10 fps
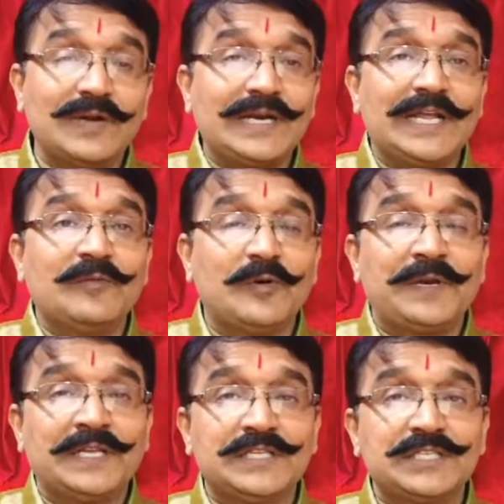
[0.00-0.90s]
What type of
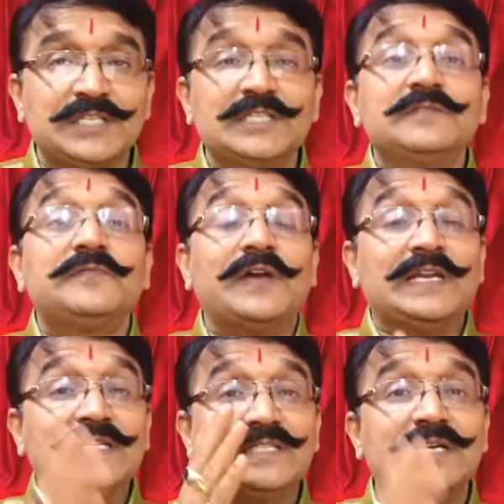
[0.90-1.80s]
transactions?
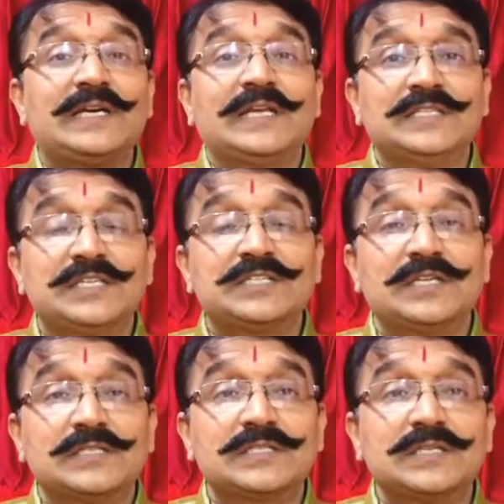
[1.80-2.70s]
Financial
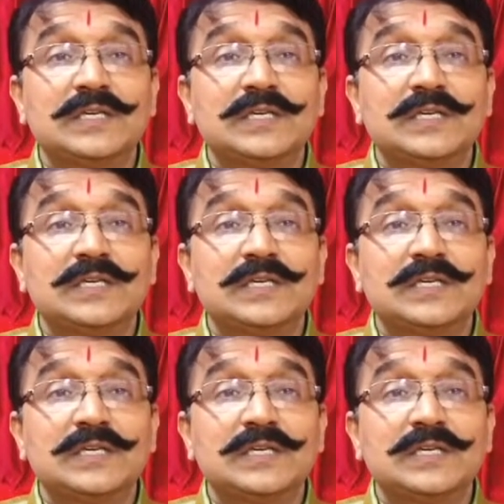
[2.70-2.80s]
transactions.